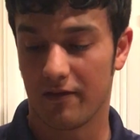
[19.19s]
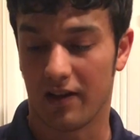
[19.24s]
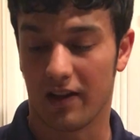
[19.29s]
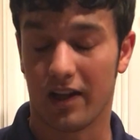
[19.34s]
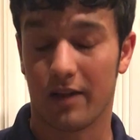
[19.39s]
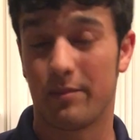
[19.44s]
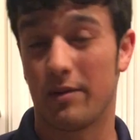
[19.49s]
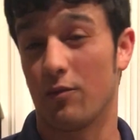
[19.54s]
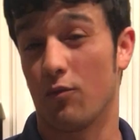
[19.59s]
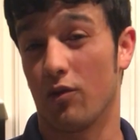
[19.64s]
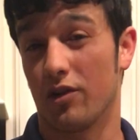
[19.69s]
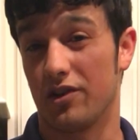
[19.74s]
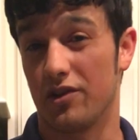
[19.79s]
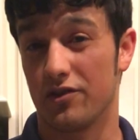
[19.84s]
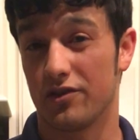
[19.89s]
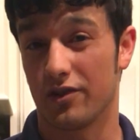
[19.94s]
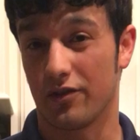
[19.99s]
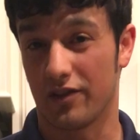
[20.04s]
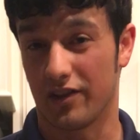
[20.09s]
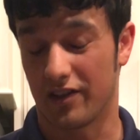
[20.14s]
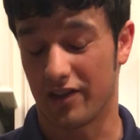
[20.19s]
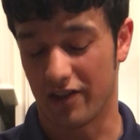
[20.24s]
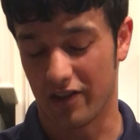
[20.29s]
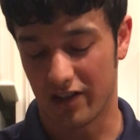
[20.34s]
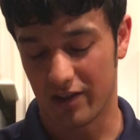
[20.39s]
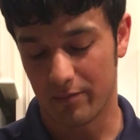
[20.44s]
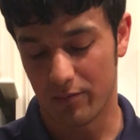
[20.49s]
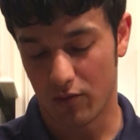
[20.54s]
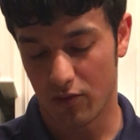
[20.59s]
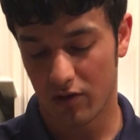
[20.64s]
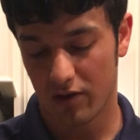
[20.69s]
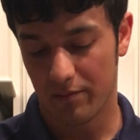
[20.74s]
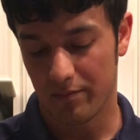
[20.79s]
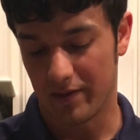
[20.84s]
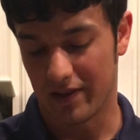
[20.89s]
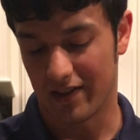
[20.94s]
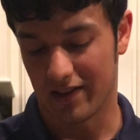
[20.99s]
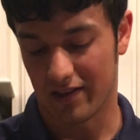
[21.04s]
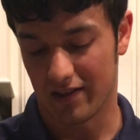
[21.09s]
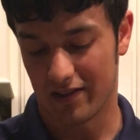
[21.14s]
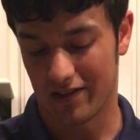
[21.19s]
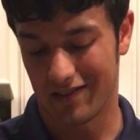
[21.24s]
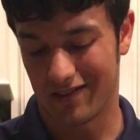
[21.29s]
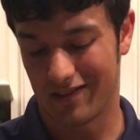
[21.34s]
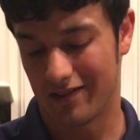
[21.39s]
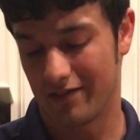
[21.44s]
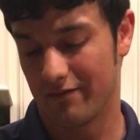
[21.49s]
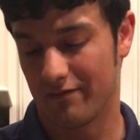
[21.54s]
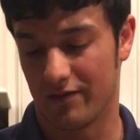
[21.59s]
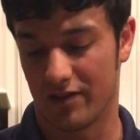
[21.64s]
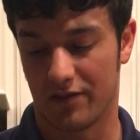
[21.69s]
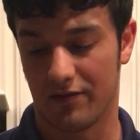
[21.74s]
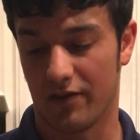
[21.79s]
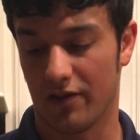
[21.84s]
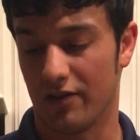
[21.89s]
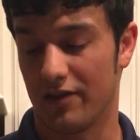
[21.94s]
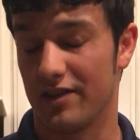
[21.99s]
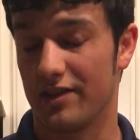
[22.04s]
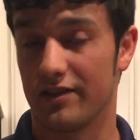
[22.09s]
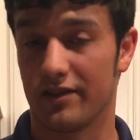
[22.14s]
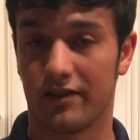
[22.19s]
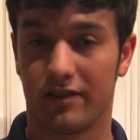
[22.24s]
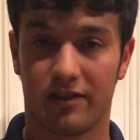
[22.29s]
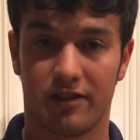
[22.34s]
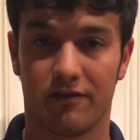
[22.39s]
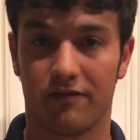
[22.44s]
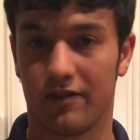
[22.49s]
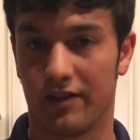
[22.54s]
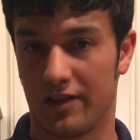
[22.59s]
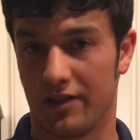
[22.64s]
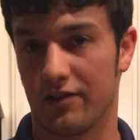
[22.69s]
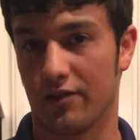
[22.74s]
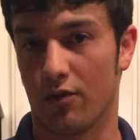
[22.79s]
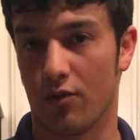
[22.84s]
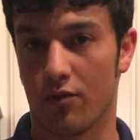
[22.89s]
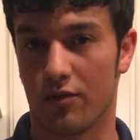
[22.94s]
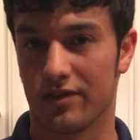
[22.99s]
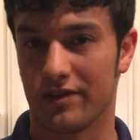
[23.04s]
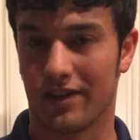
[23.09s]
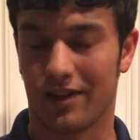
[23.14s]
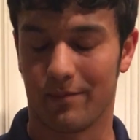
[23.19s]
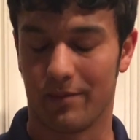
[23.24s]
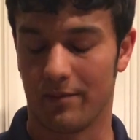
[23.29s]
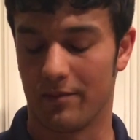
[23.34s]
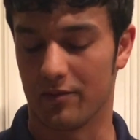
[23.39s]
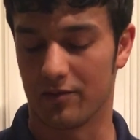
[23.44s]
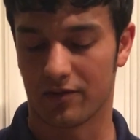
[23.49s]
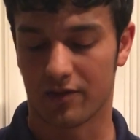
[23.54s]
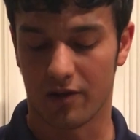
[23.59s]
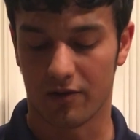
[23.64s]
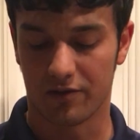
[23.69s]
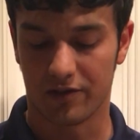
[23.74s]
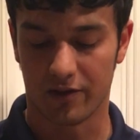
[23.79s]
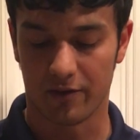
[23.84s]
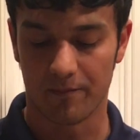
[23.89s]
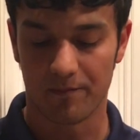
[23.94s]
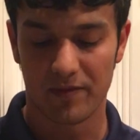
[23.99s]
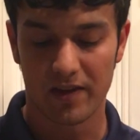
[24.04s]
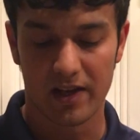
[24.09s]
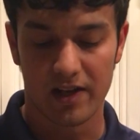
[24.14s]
a lot of people want to use it on the cutting board because it's very easy, convenient to hold. It's a lot of people's go-to.